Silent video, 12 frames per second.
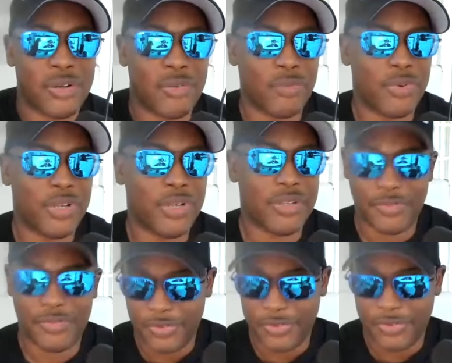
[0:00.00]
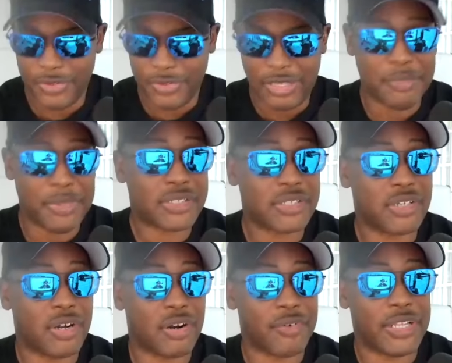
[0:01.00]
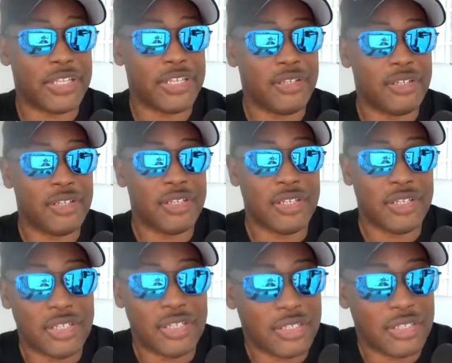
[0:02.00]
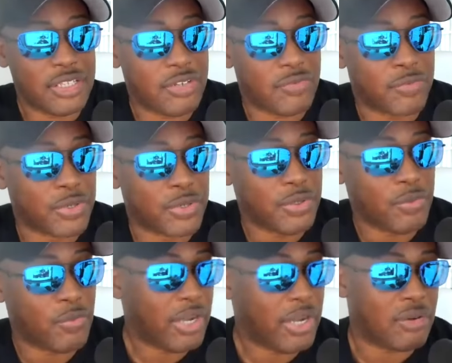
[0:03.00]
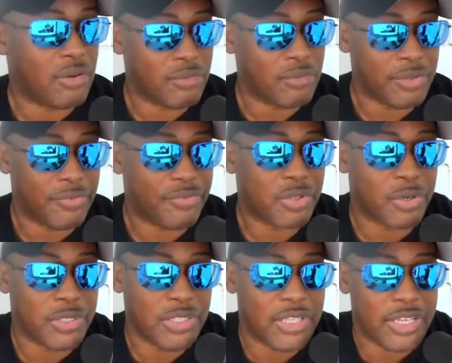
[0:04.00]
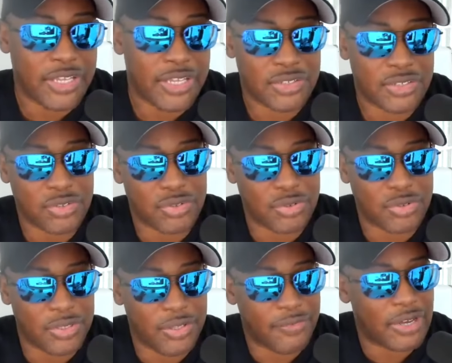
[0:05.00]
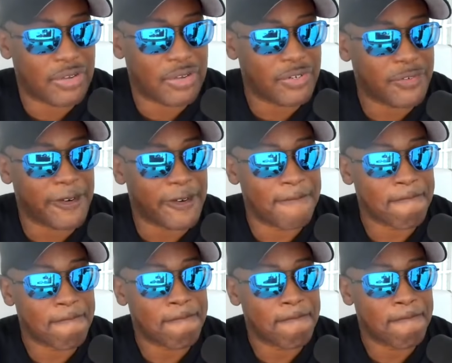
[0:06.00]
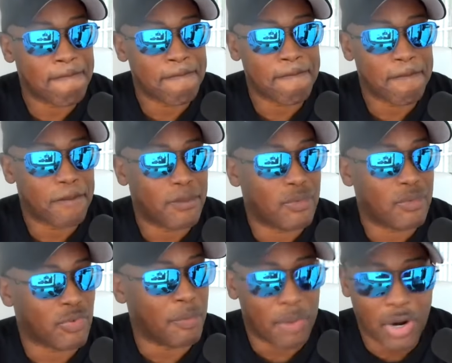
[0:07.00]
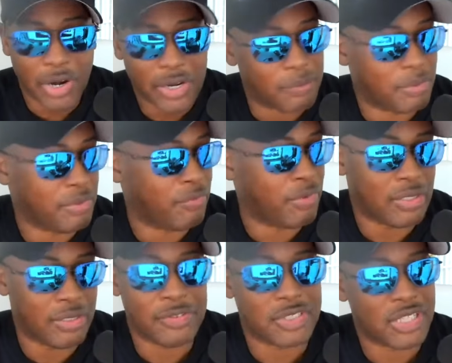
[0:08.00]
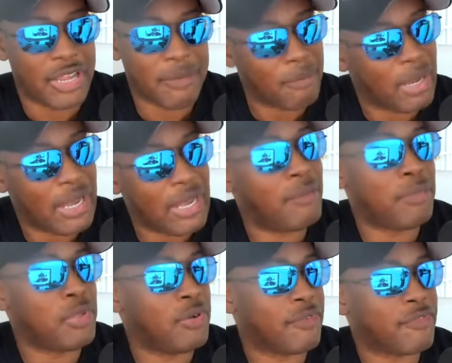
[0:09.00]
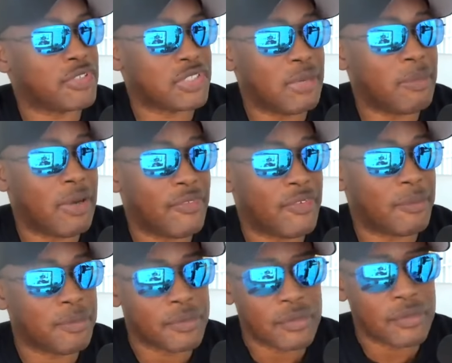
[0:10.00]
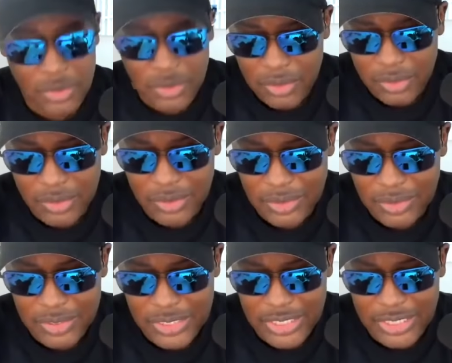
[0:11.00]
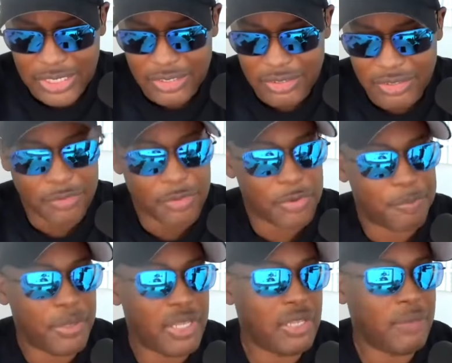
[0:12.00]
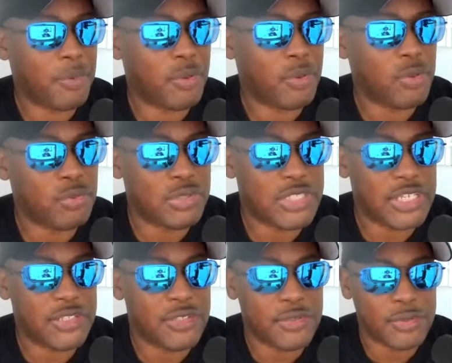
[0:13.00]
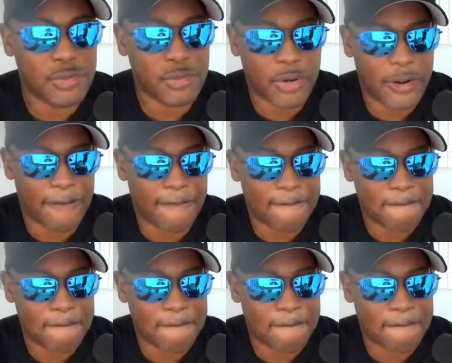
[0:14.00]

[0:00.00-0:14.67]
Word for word: with a business already, they did really well with 30 Days to 2500. Remarkably well. It was like mind-blowing for some of them. Then there were people who didn't do well.